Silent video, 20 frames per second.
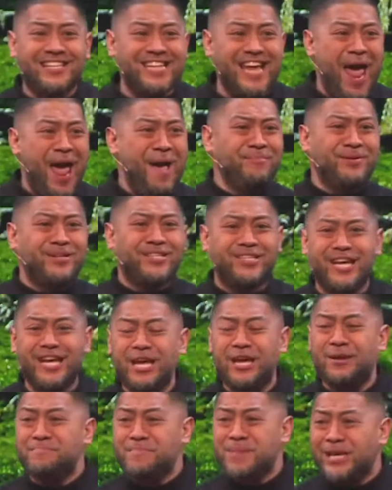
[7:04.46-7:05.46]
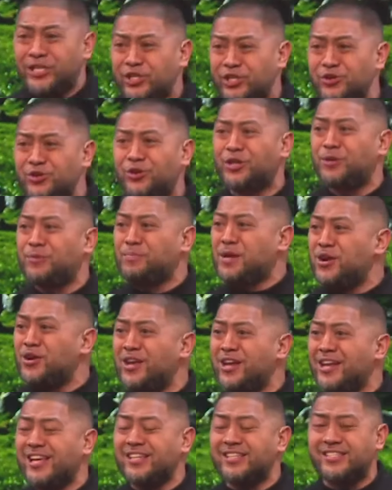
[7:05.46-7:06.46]
as MC in missional
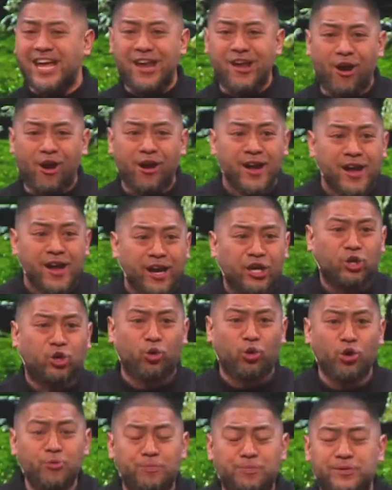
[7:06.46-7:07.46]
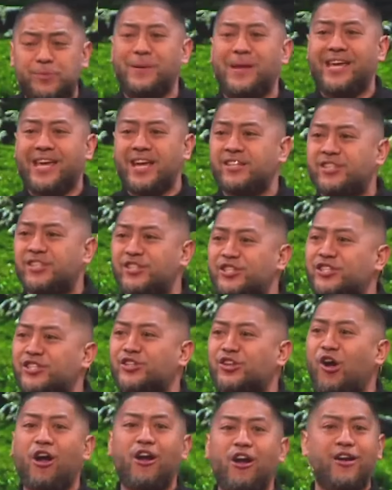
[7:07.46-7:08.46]
communities and our groups begin to
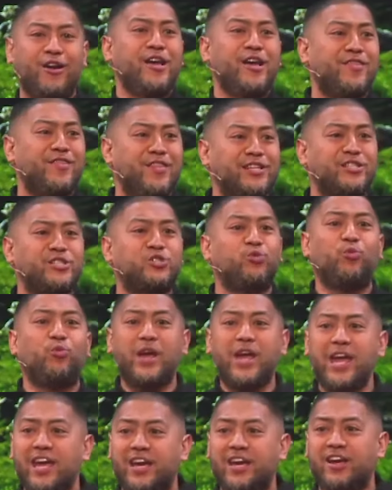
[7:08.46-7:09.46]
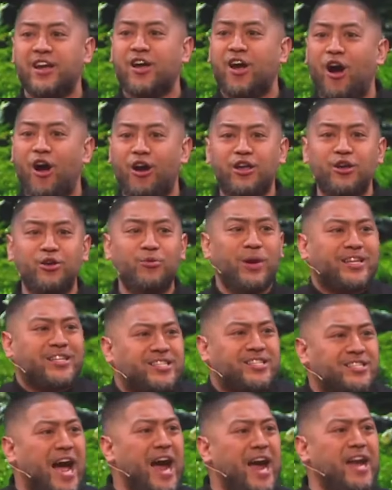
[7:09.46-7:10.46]
start this week, are you
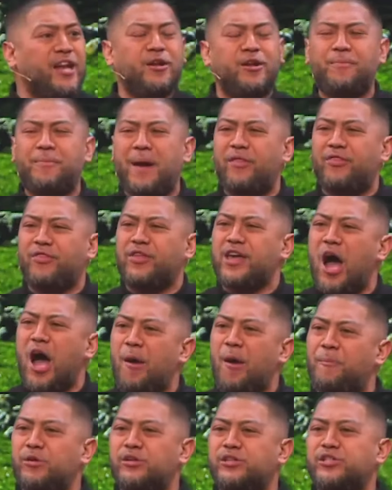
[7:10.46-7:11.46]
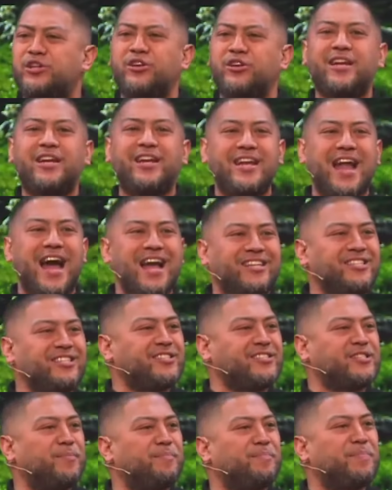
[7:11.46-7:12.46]
excited about the opportunity not
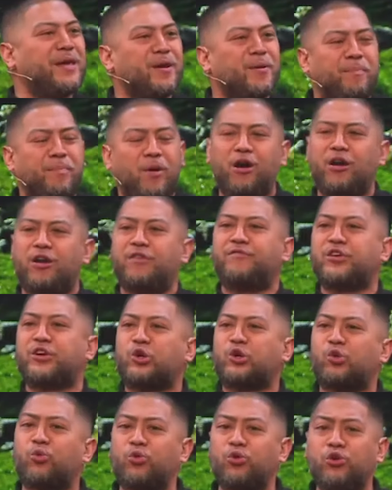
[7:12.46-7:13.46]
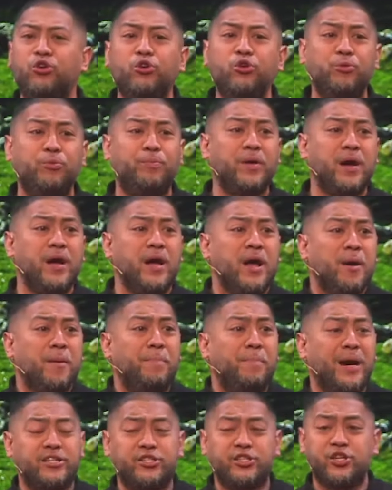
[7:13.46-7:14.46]
just to be a part of a group,
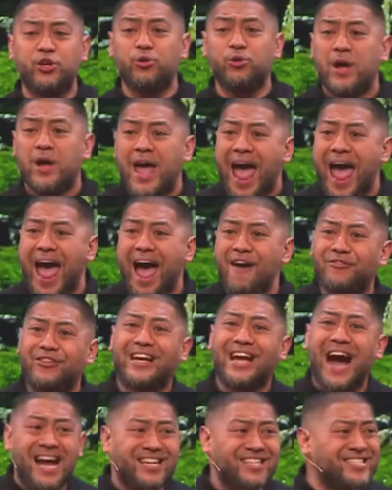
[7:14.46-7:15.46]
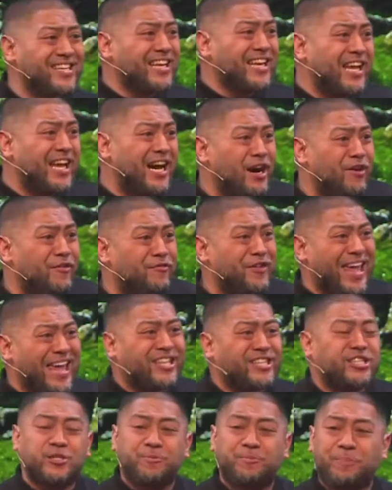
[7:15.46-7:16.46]
but to have God's love
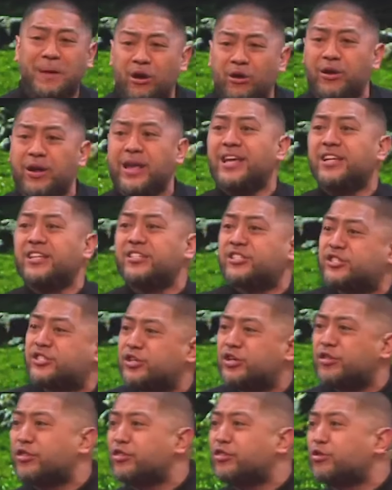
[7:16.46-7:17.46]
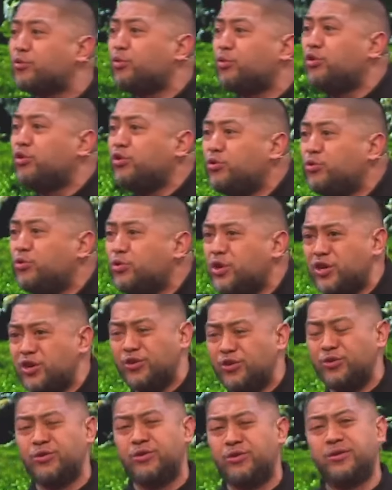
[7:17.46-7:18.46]
experienced through
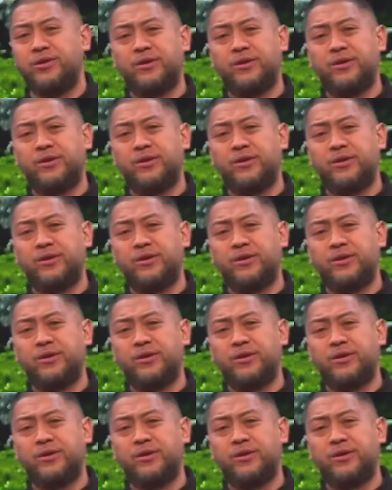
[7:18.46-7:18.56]
you,